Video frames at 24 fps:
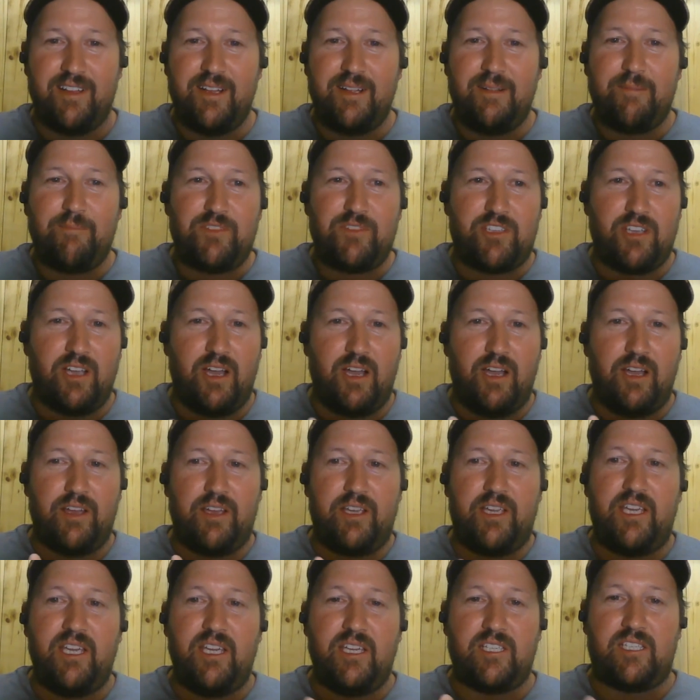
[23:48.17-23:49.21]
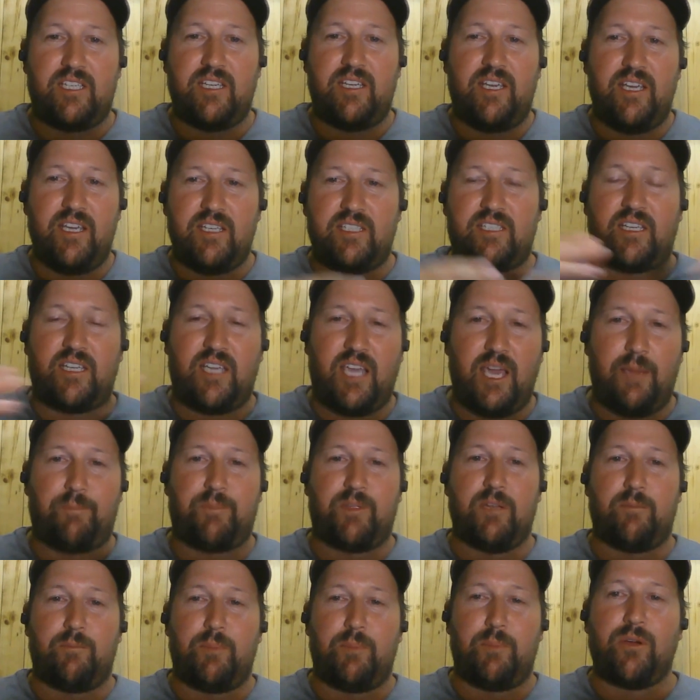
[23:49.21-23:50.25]
so he's kept
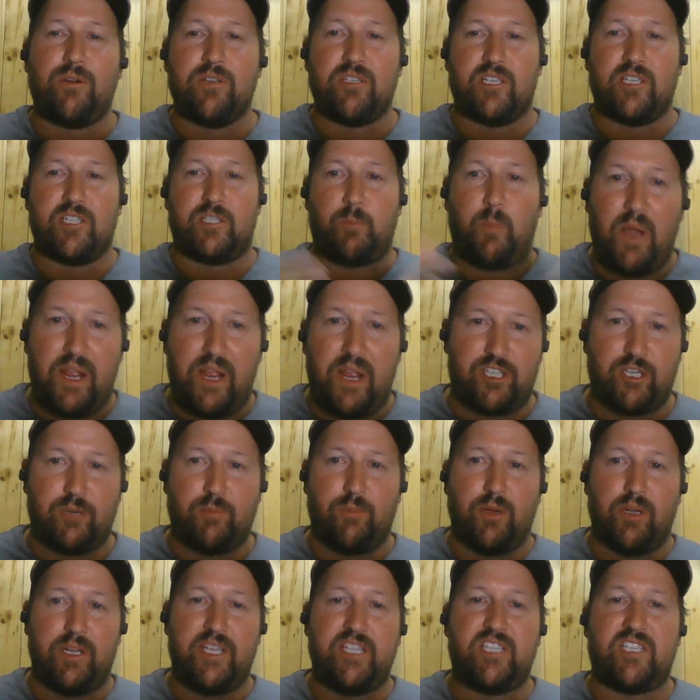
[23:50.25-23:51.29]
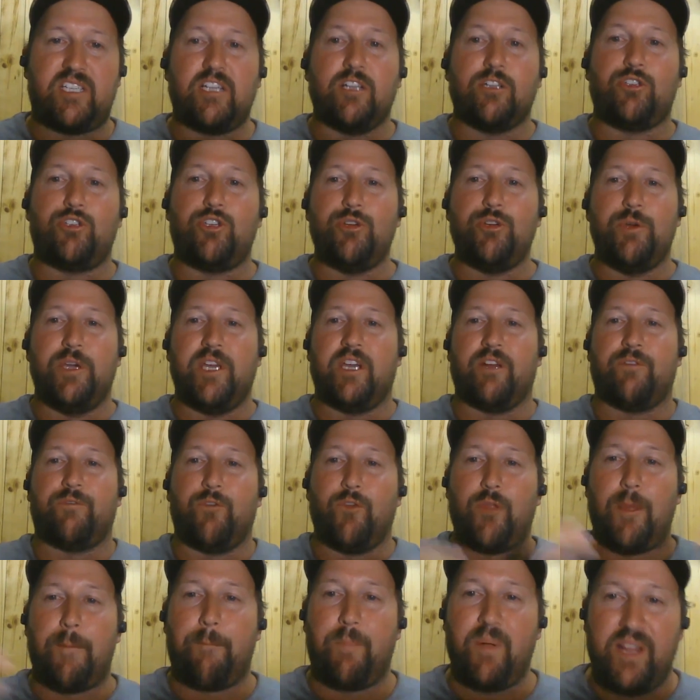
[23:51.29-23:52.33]
it because it's pleasurable. He's still doing it for
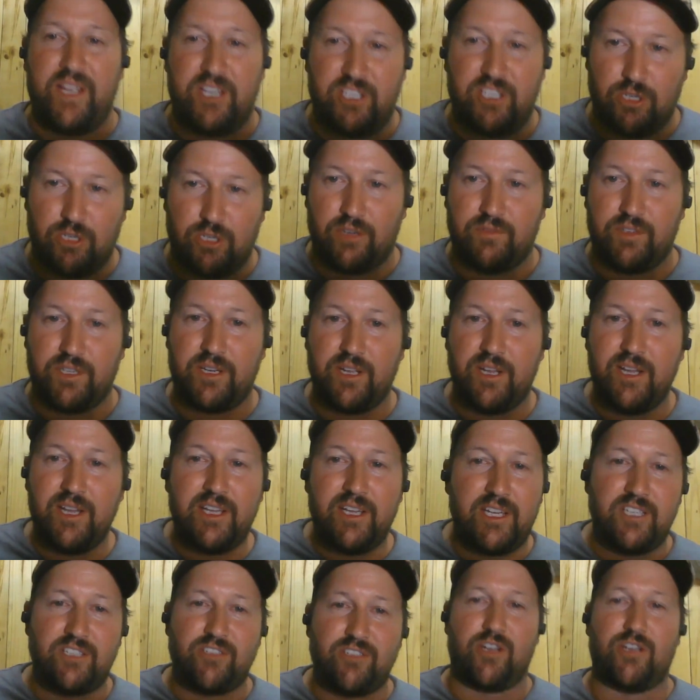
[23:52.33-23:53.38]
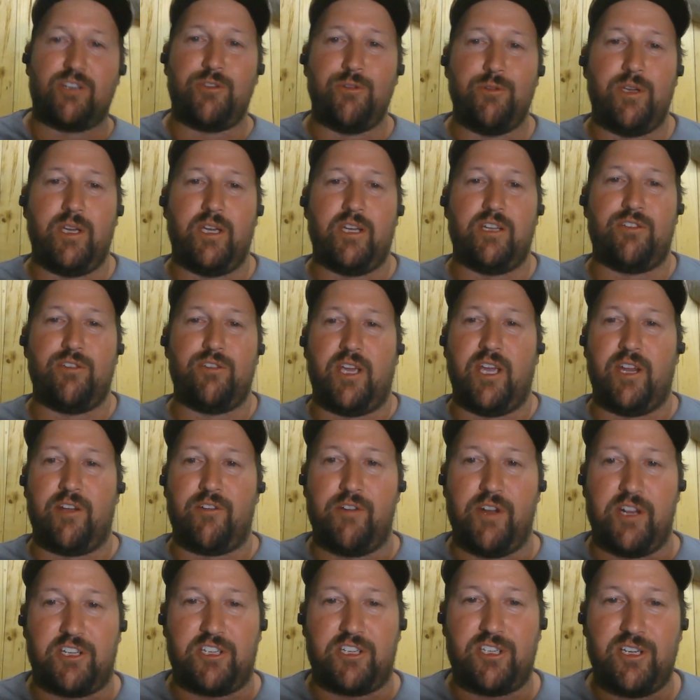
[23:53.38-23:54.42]
the pleasure of it. He's not doing it to get
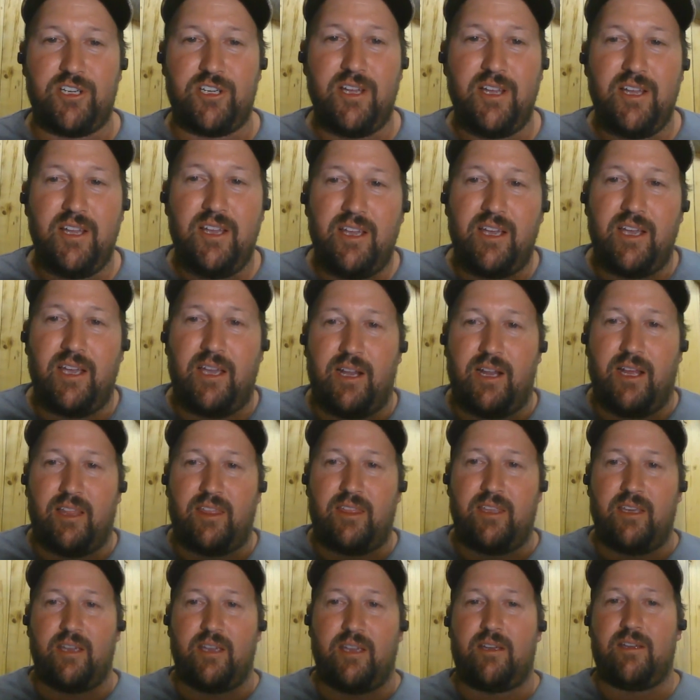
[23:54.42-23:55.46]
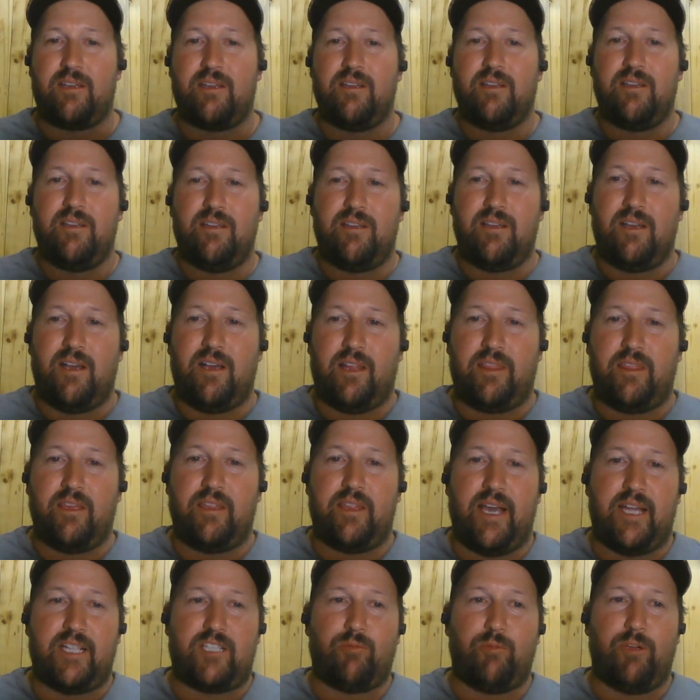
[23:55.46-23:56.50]
rich. And I think
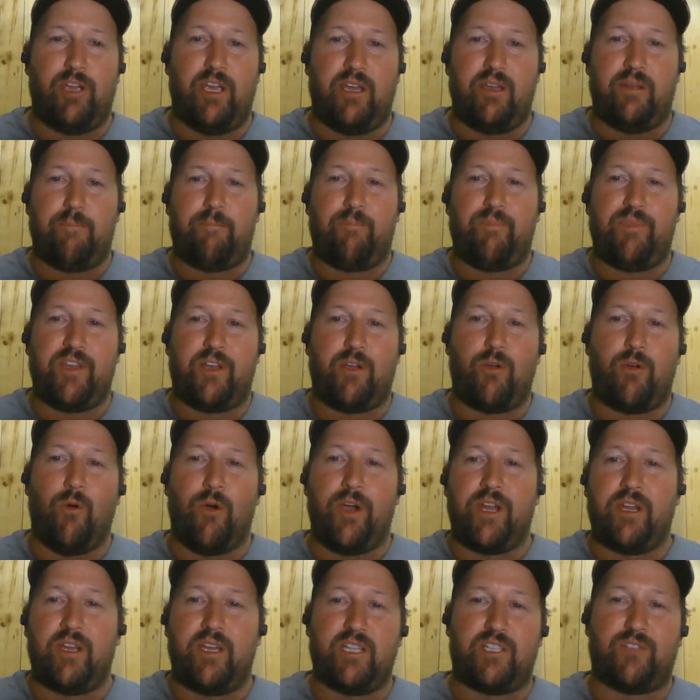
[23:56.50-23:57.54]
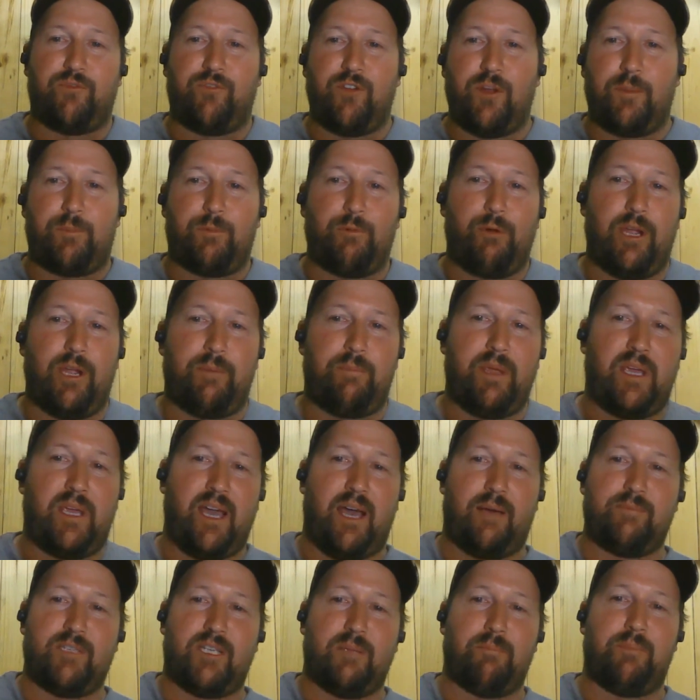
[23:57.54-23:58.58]
that's where the coin gets flipped, where it
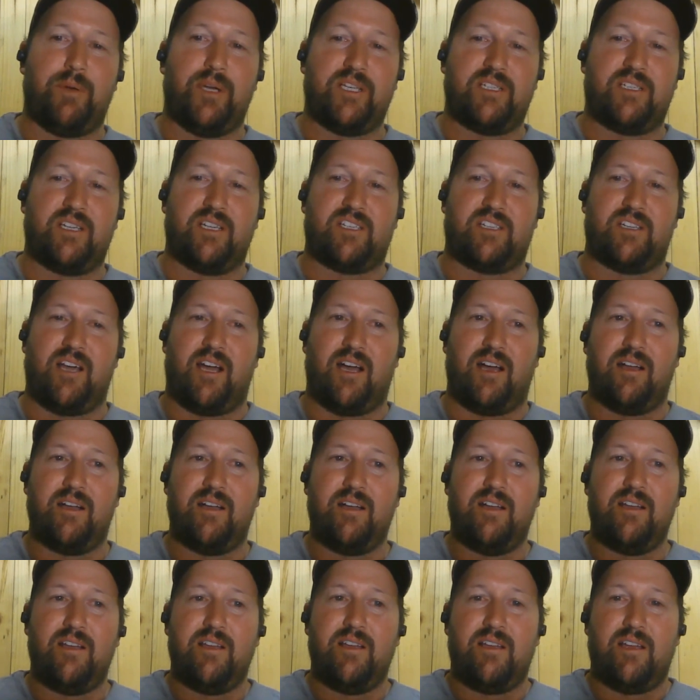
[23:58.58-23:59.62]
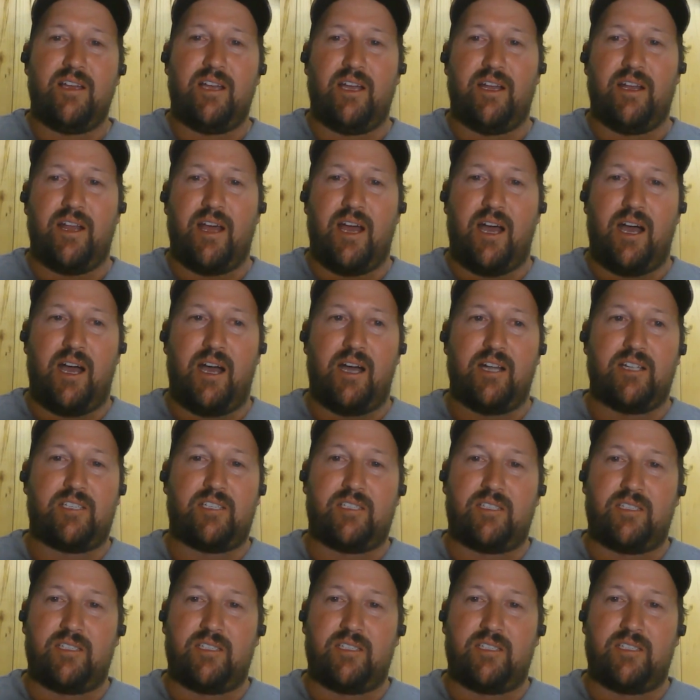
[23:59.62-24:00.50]
becomes a business now, and now it's